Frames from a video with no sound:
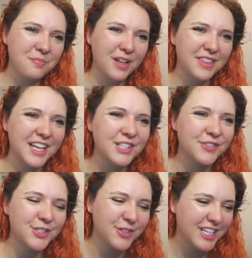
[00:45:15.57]
Thanks for
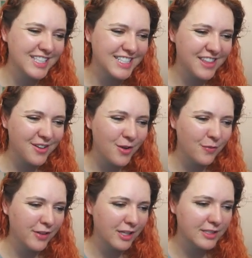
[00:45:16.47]
joining, Sithel.
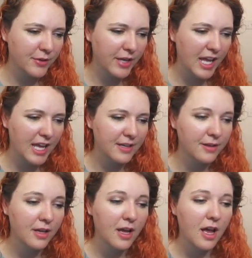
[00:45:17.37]
Hopefully I'll see you again.
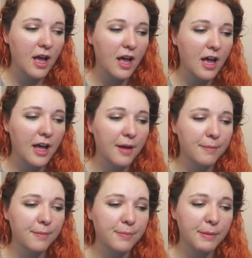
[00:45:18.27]

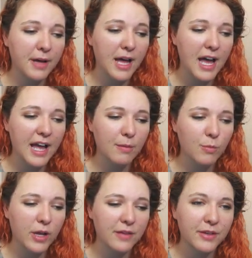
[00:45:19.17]
Bye-bye. I'm
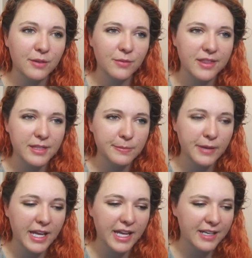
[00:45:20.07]
waving with this
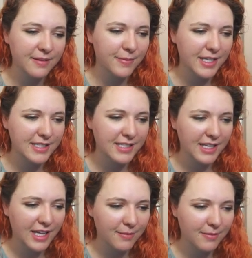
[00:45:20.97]
pen because I
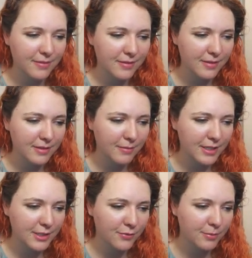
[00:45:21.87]
hate
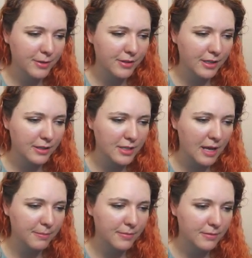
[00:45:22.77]
myself, apparently. Stop.
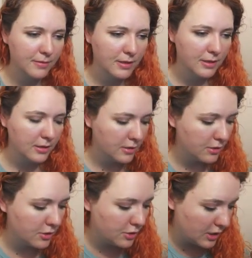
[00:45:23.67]

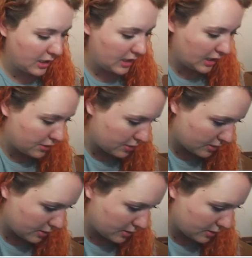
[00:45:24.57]
Sheesh.